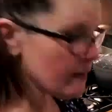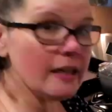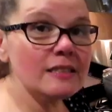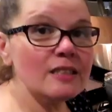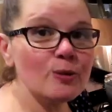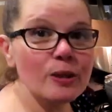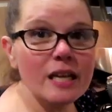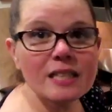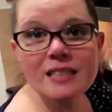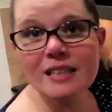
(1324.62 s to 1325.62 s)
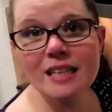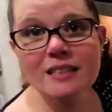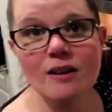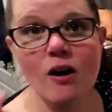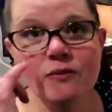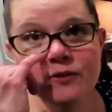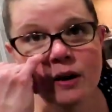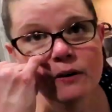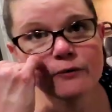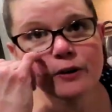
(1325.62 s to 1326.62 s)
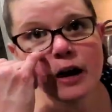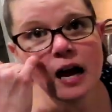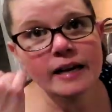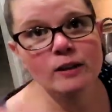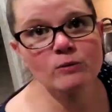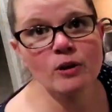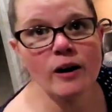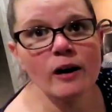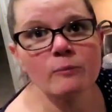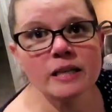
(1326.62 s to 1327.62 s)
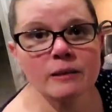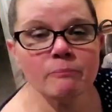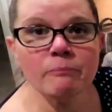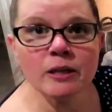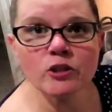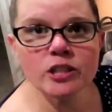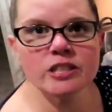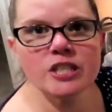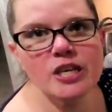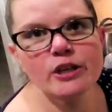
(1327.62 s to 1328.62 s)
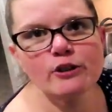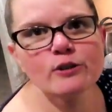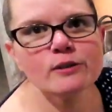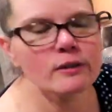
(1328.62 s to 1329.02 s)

and that's his 3 days, and then he's off for I don't know how many million years.